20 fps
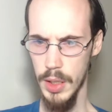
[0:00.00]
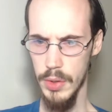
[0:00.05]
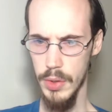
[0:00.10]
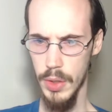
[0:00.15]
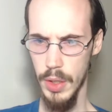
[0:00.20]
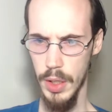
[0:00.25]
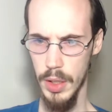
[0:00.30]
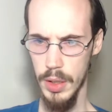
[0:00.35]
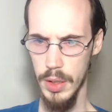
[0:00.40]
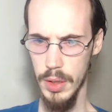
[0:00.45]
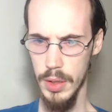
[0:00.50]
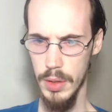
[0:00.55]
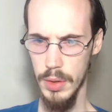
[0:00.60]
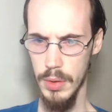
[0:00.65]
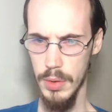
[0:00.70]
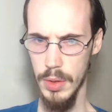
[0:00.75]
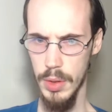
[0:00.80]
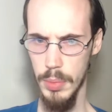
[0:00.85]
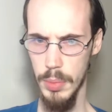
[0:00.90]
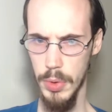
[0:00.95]
Looking
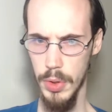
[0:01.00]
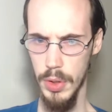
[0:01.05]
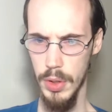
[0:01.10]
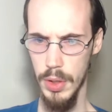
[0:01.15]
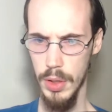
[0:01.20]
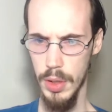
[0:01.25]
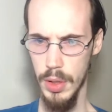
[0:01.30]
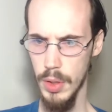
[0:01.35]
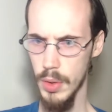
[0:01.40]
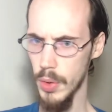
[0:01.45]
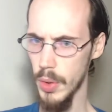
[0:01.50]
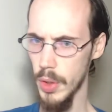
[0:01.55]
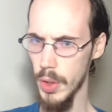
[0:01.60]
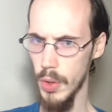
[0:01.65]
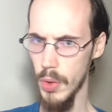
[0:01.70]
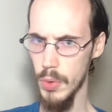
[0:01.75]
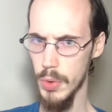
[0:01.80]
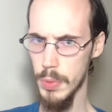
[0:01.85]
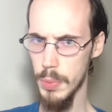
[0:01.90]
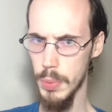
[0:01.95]
at the book?
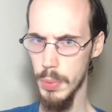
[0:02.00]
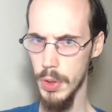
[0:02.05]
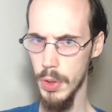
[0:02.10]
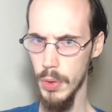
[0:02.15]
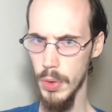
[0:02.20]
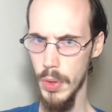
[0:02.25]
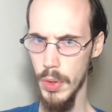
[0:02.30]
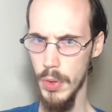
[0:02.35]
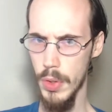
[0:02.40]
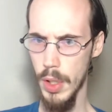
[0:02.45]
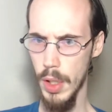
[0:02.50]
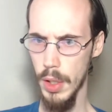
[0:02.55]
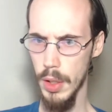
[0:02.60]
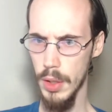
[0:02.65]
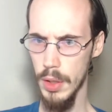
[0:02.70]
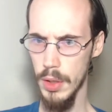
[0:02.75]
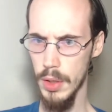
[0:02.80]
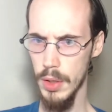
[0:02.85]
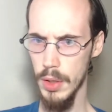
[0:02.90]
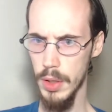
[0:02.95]
Oh, is Pinocchio not
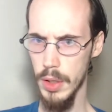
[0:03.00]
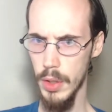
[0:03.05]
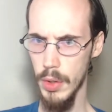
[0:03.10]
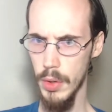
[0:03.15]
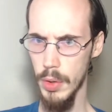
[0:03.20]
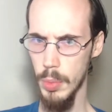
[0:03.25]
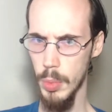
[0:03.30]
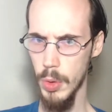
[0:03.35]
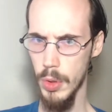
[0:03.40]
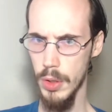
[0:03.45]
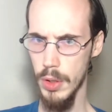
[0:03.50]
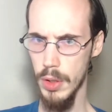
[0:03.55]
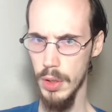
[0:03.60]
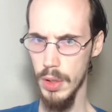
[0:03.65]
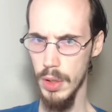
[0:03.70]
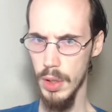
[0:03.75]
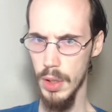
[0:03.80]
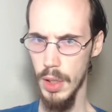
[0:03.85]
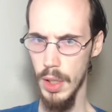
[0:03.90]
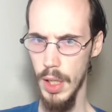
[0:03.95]
there anymore?
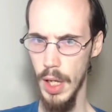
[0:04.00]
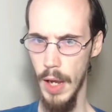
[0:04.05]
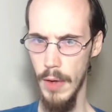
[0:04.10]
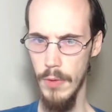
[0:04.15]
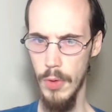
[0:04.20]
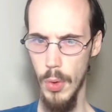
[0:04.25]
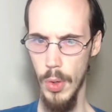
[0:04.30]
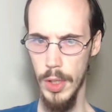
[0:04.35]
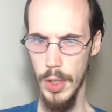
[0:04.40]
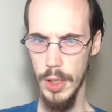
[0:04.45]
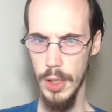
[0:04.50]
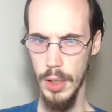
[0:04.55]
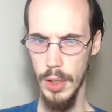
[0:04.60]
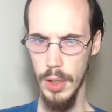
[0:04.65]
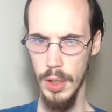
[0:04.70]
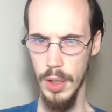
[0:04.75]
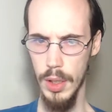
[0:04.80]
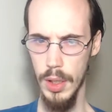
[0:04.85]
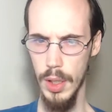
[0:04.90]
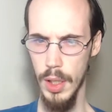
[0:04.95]
I have no idea.
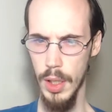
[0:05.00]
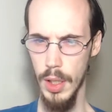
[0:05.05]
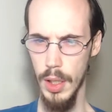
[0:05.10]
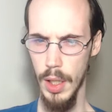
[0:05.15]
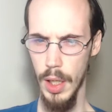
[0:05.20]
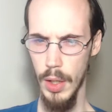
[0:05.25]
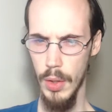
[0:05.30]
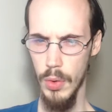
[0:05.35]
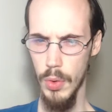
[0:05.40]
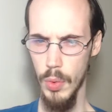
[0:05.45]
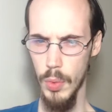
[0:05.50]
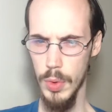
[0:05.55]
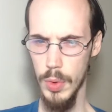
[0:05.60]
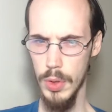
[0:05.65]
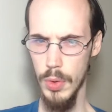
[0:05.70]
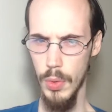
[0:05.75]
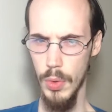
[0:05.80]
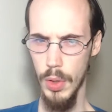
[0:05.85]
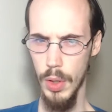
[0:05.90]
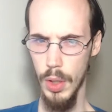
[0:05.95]
I don't know what's
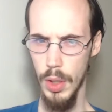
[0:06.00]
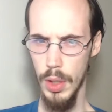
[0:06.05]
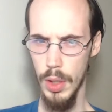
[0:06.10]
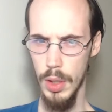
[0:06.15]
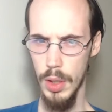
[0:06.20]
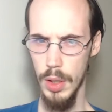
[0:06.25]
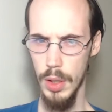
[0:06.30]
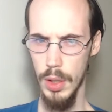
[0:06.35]
going on.